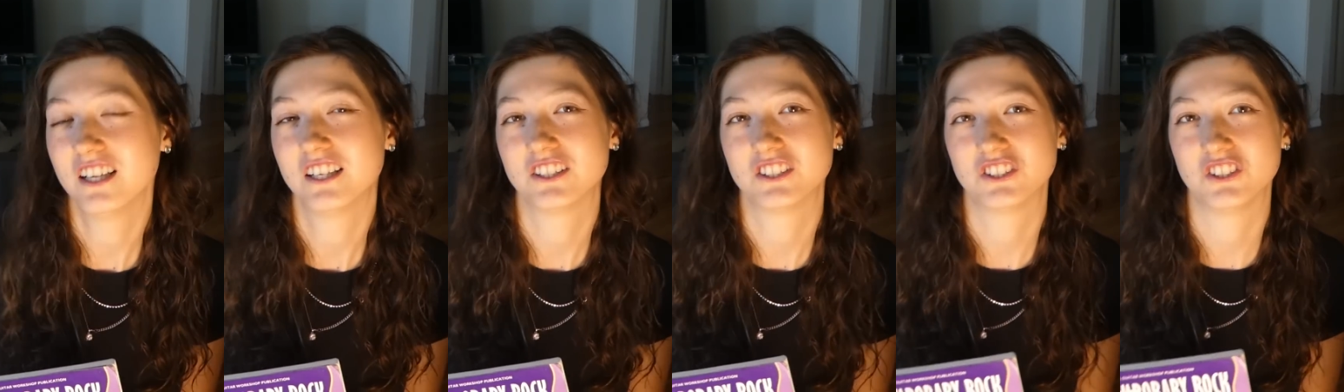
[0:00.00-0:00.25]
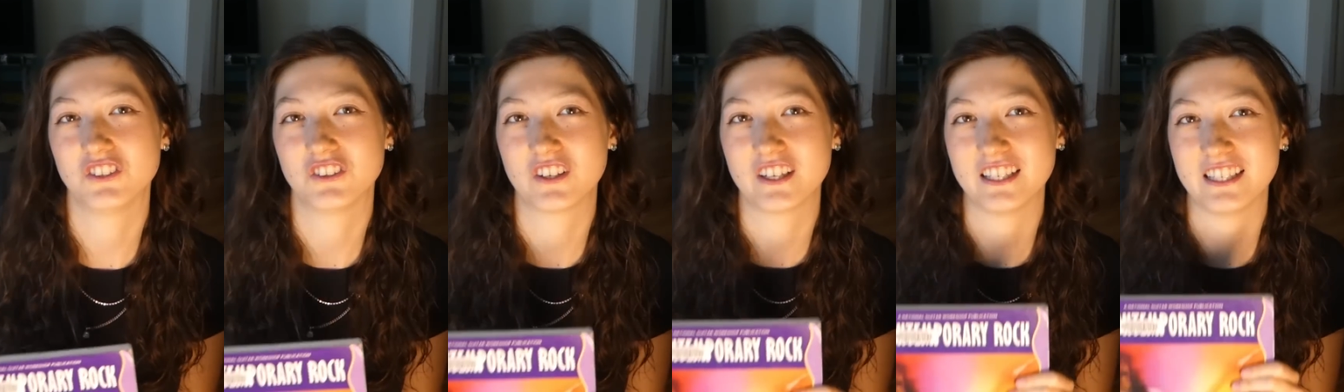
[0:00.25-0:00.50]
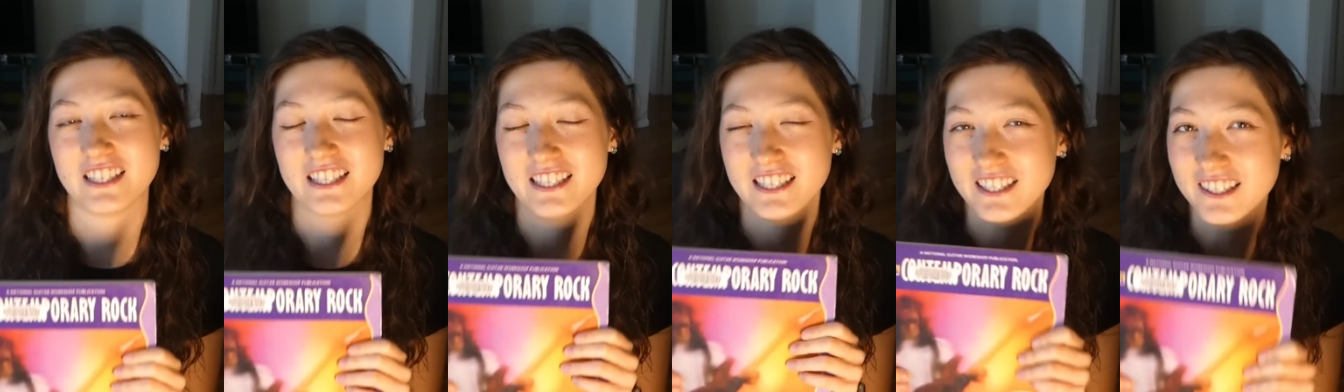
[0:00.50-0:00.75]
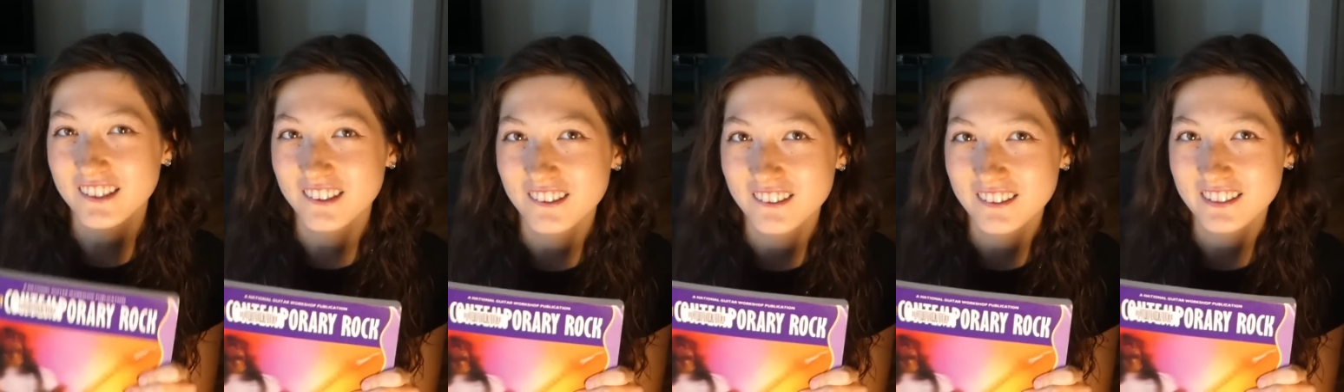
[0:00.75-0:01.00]
so you can
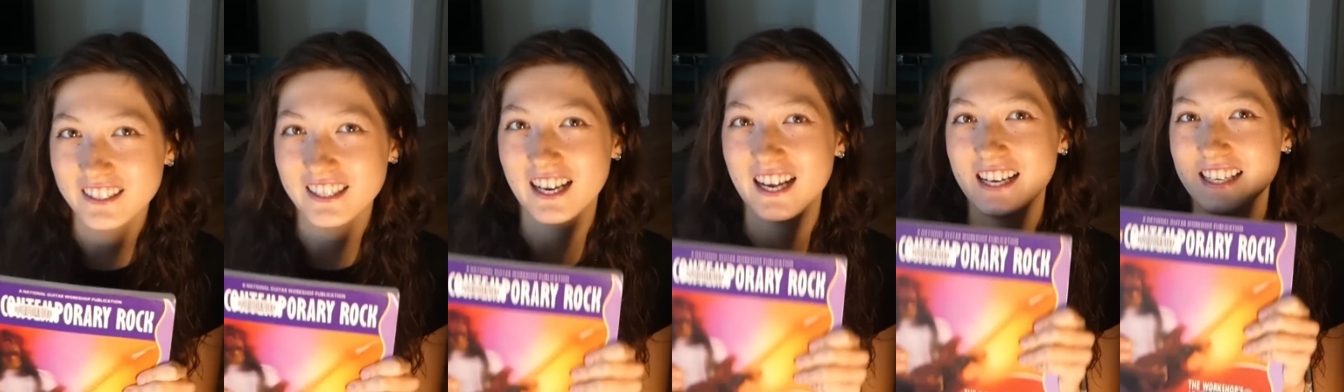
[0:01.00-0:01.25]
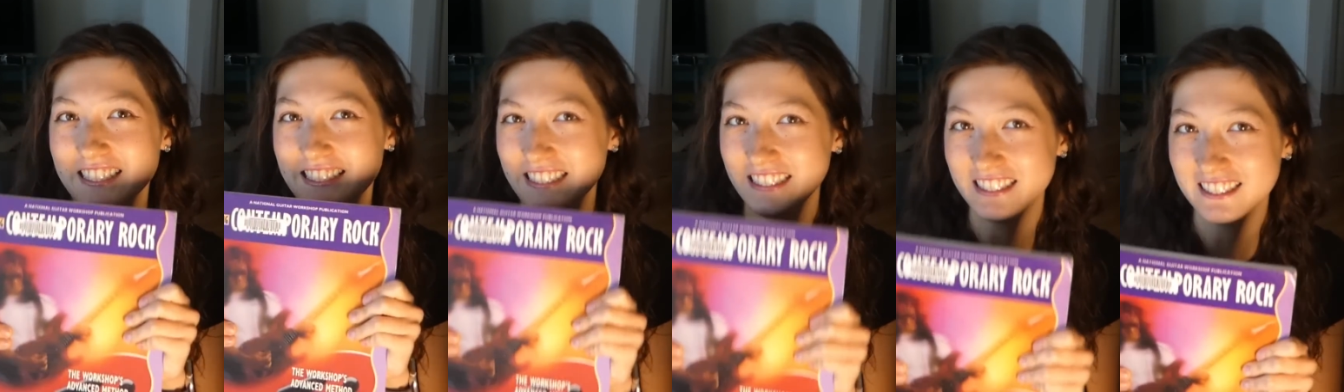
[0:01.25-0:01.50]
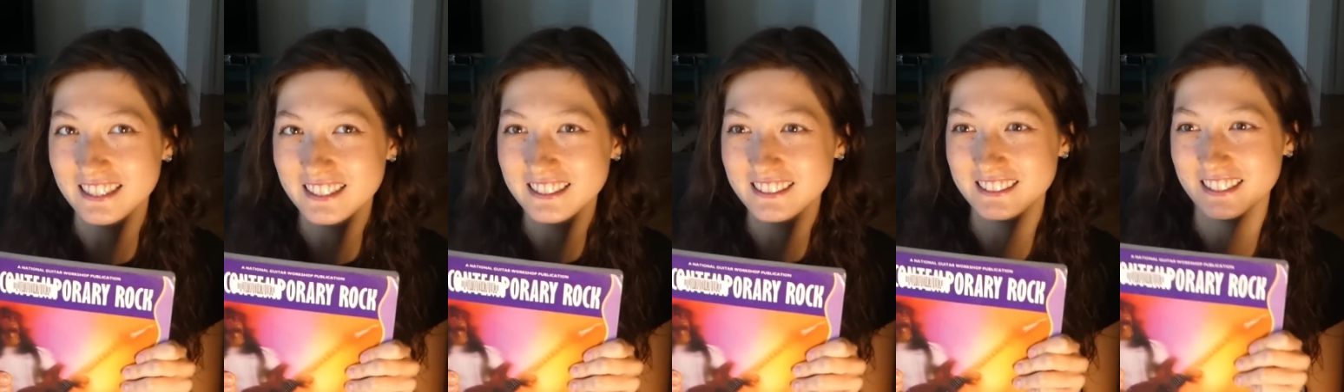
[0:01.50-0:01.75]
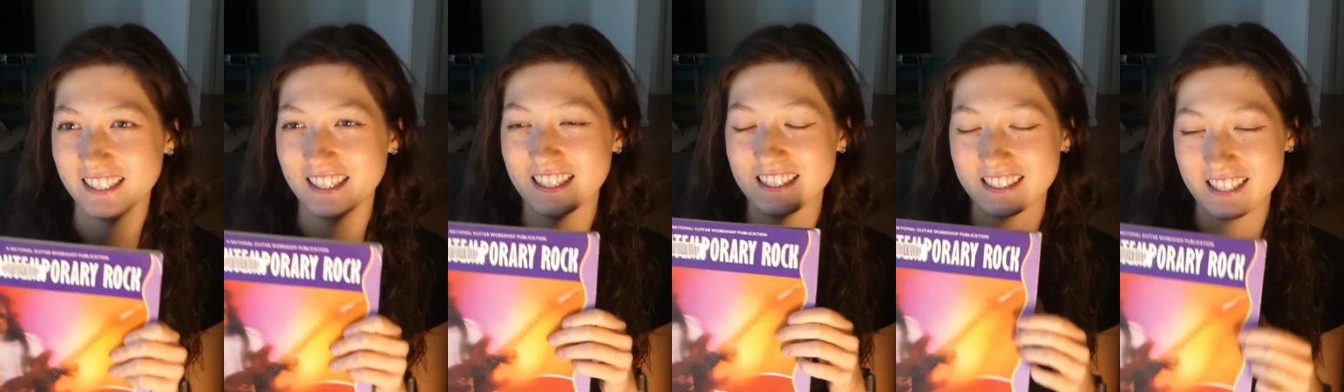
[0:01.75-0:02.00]
hear the
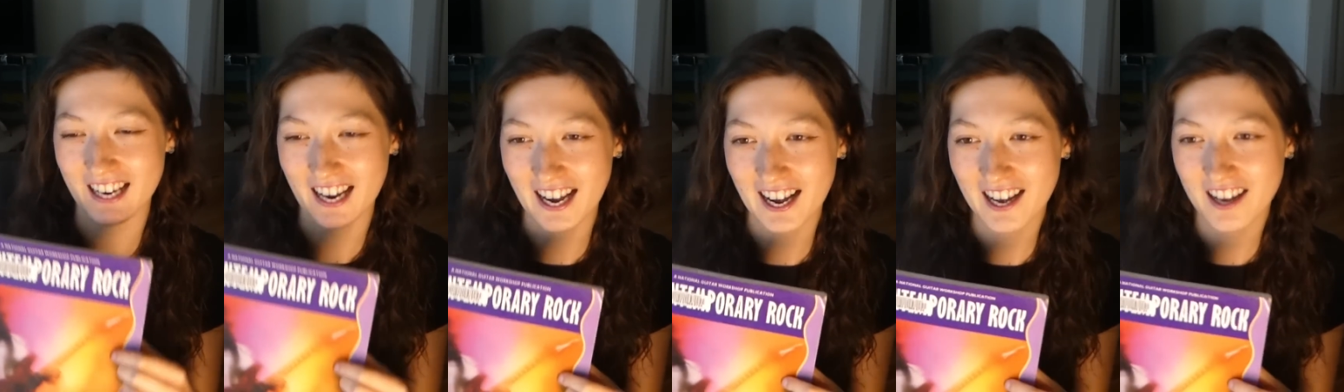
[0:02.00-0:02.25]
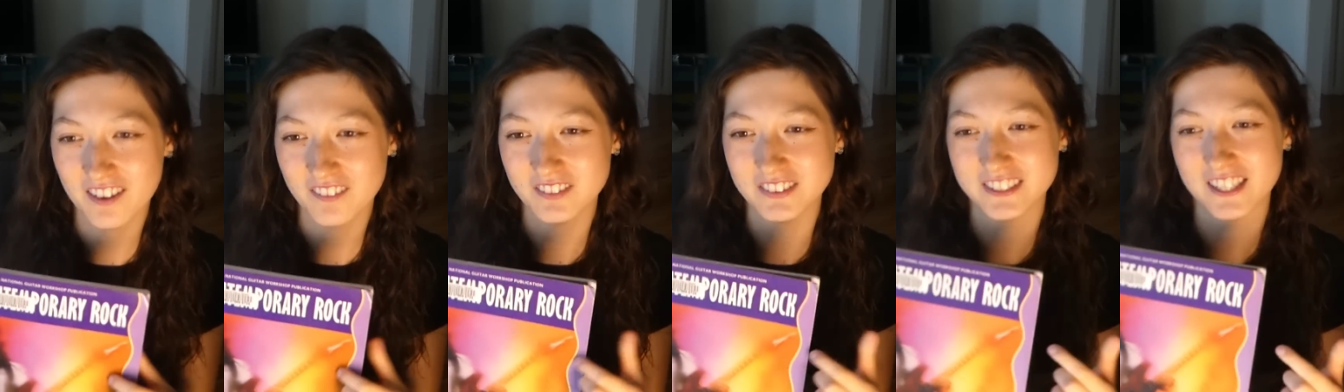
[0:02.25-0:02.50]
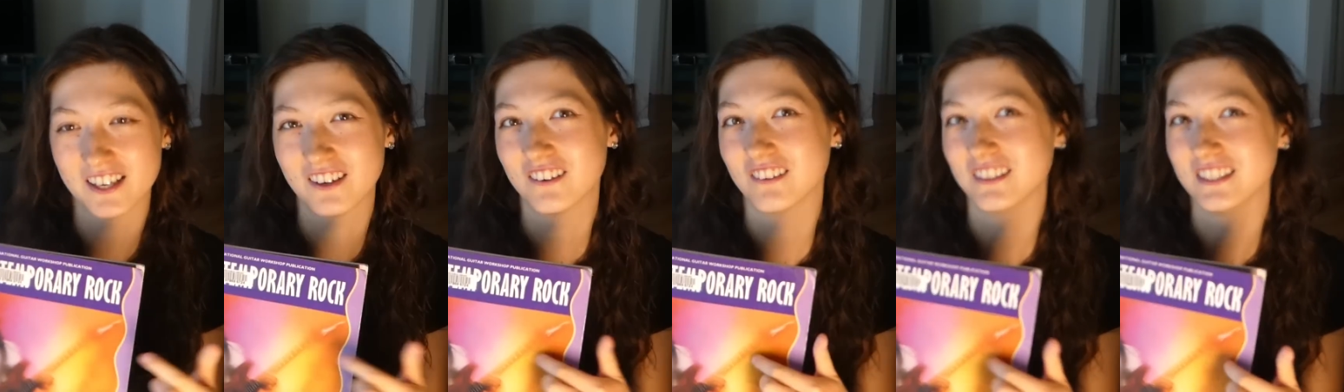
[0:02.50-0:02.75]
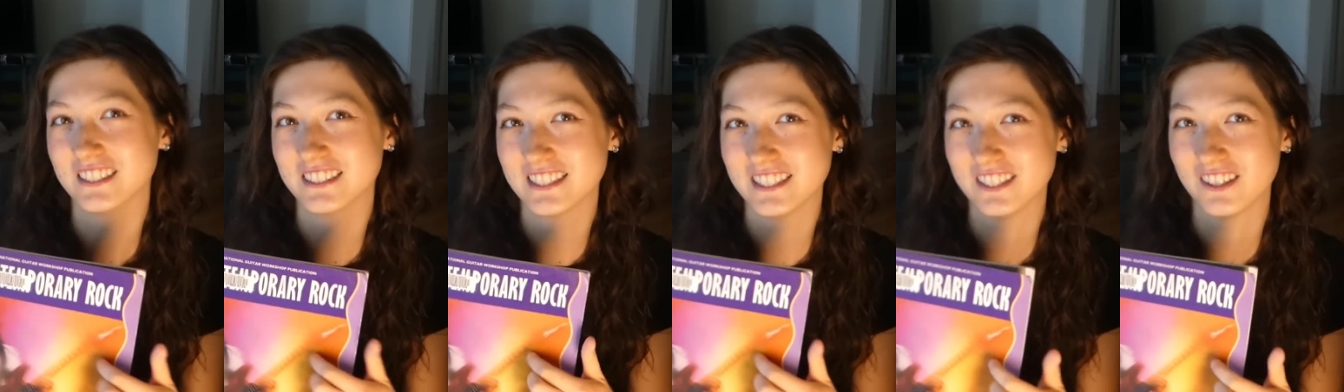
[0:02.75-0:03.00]
ideas in the tabs that are
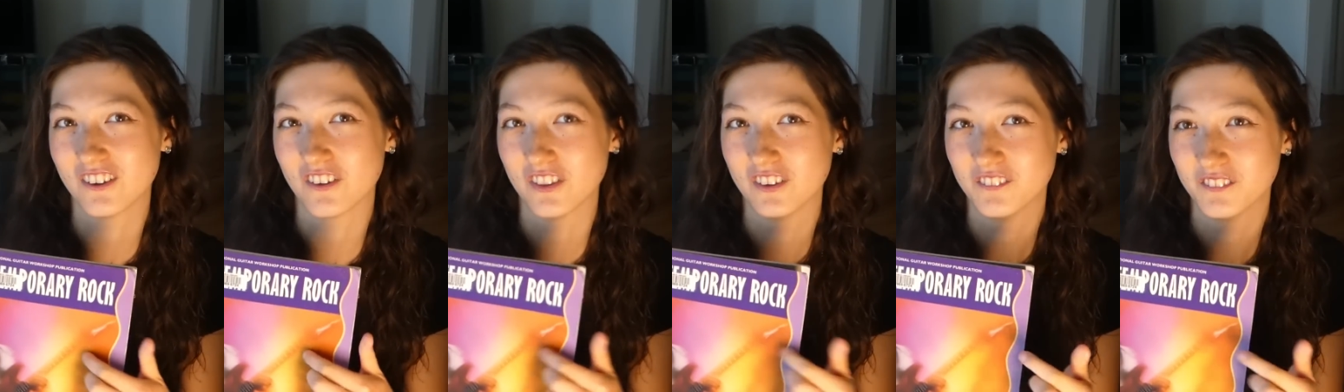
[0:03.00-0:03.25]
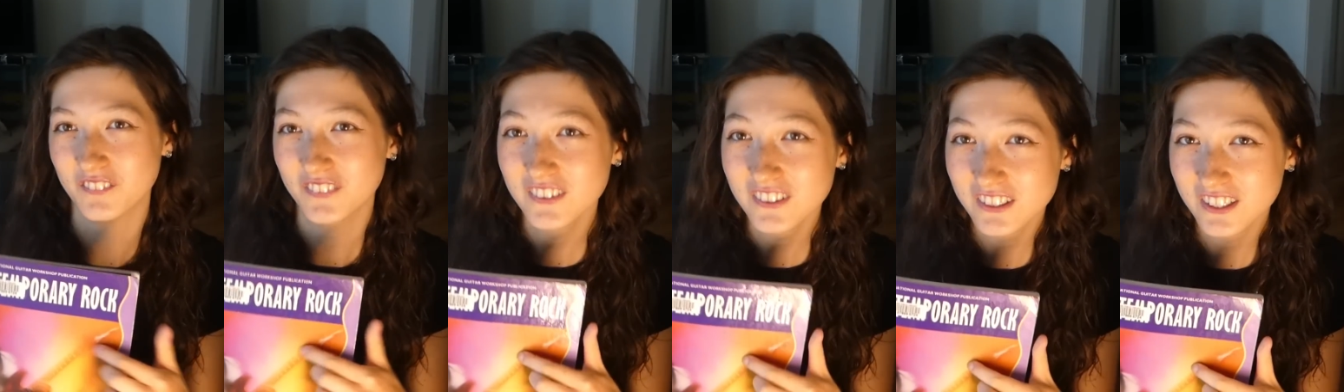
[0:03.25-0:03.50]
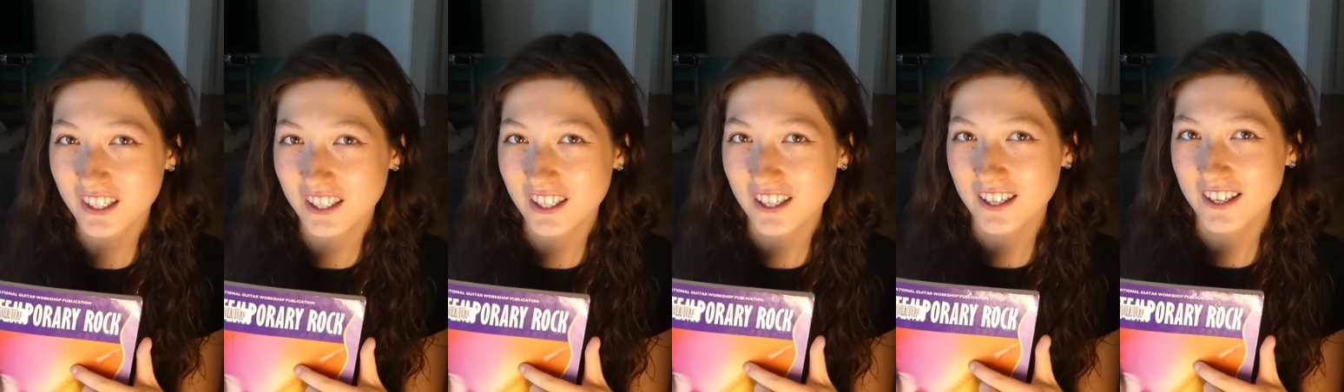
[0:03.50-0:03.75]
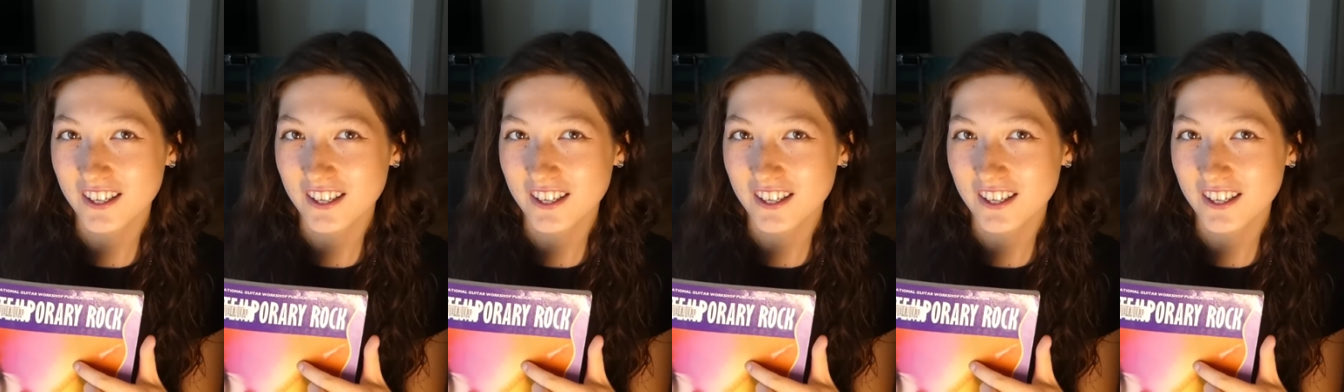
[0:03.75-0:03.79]
listed on the book.